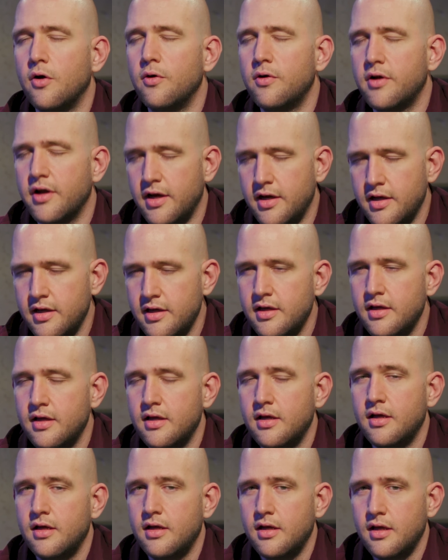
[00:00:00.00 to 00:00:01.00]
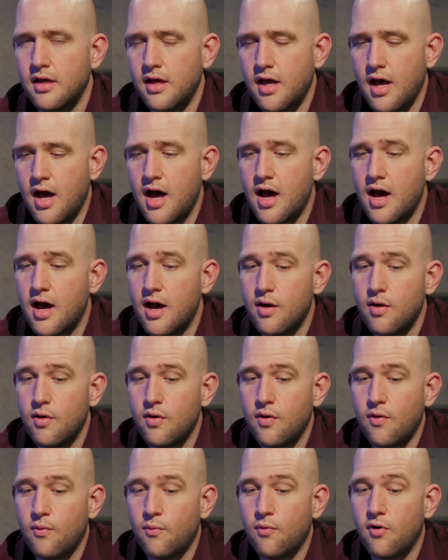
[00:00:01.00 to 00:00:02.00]
Okay. Yeah.
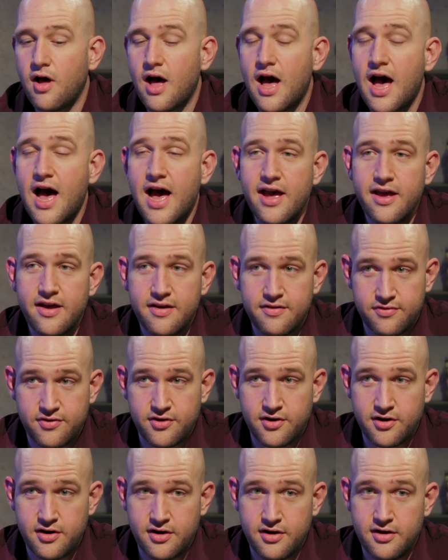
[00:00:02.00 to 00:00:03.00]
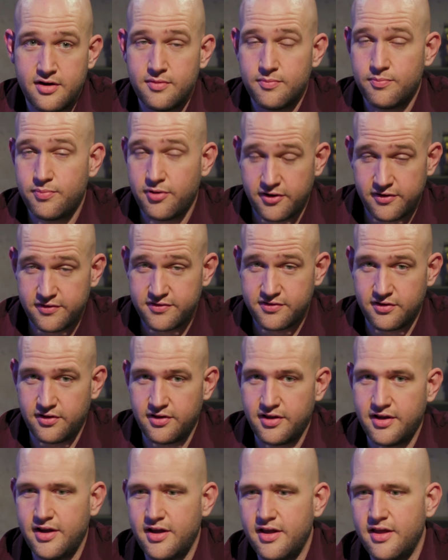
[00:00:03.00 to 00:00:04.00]
Well, I have heard
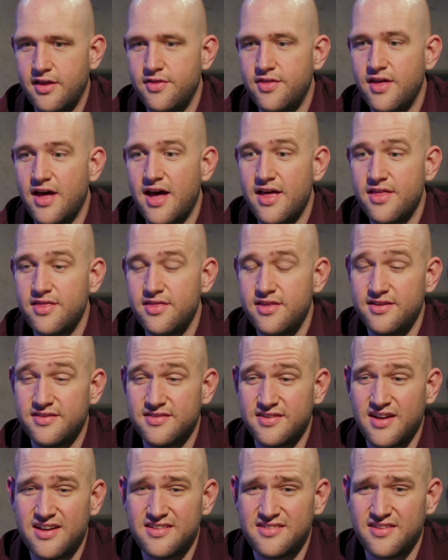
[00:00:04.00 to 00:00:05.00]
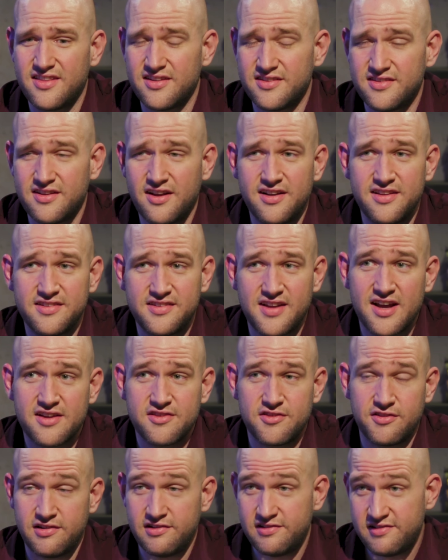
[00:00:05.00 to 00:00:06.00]
personally that the size of the sun is
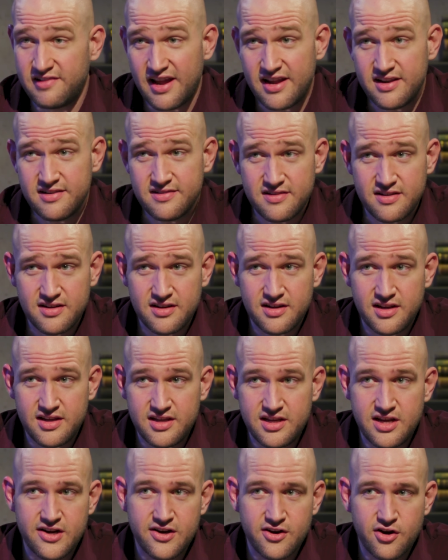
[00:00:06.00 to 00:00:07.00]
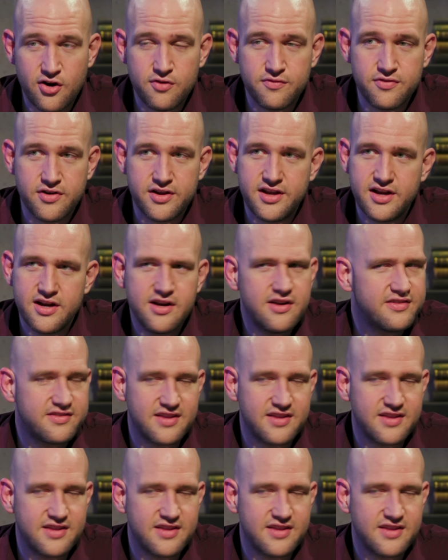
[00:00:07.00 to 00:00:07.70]
actually changing year over year.